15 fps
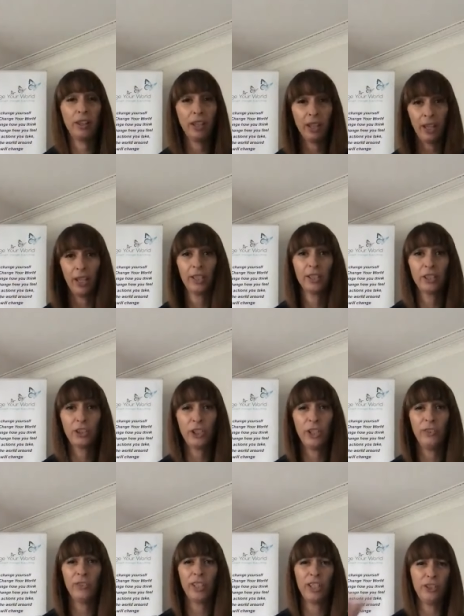that has
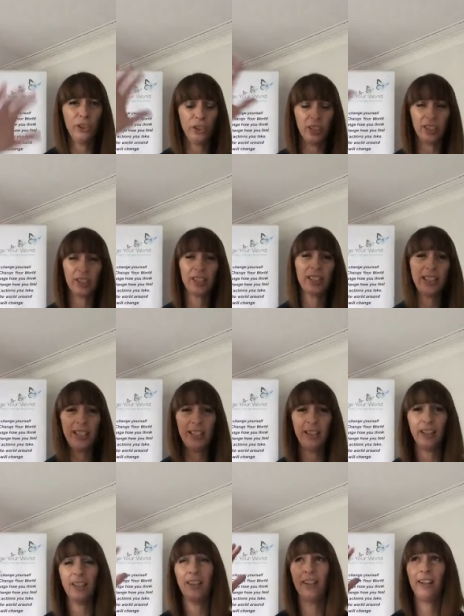achieved it and you can see
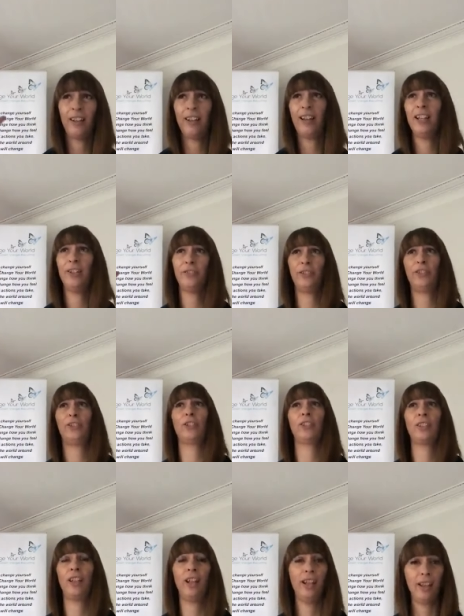that their life is
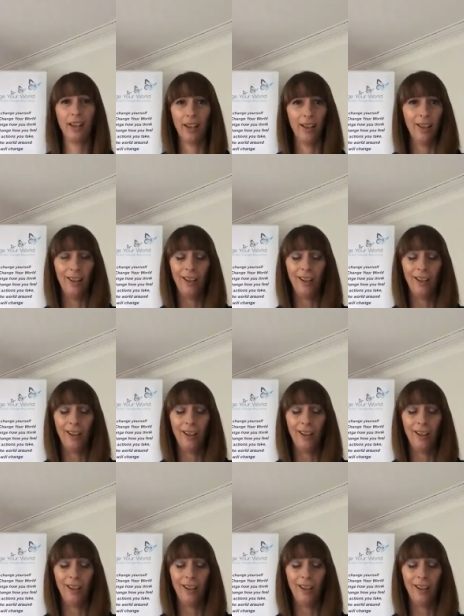just like